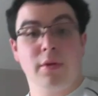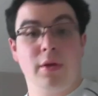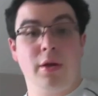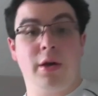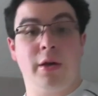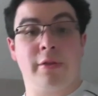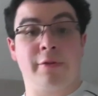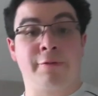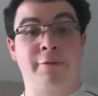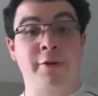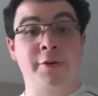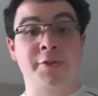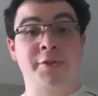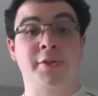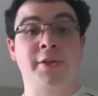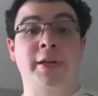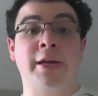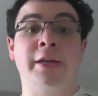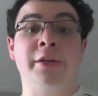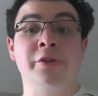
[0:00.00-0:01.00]
The first
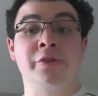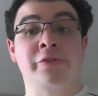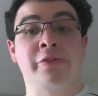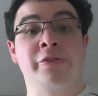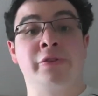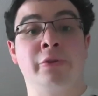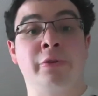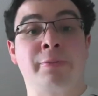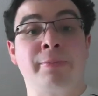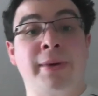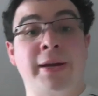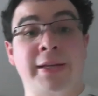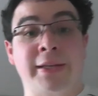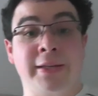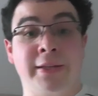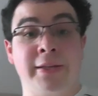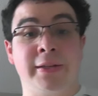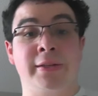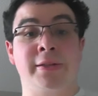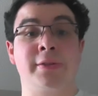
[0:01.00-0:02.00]
thing I usually do with my
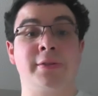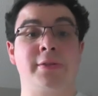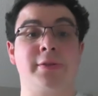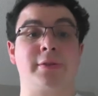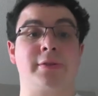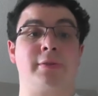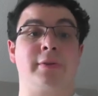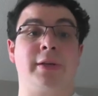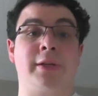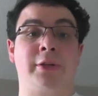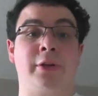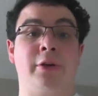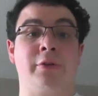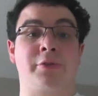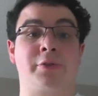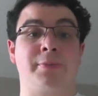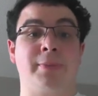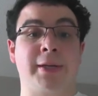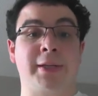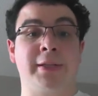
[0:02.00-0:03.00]
kids, I
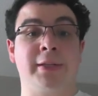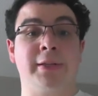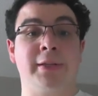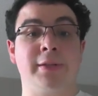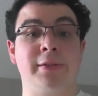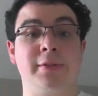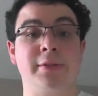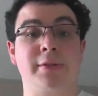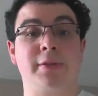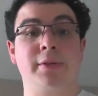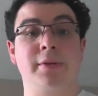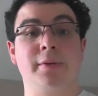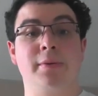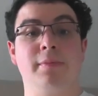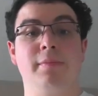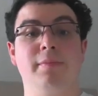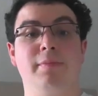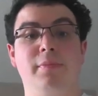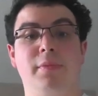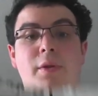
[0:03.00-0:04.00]
coach my kids,
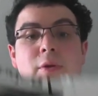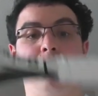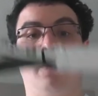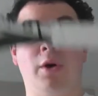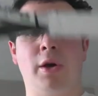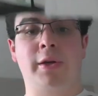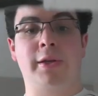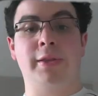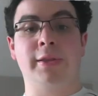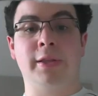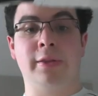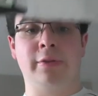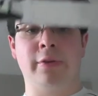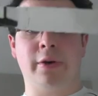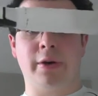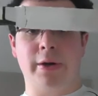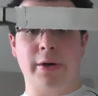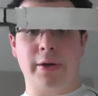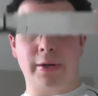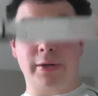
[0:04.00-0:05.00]
walking the
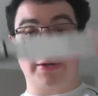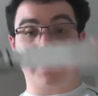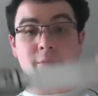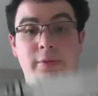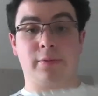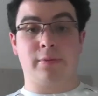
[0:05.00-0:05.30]
dog.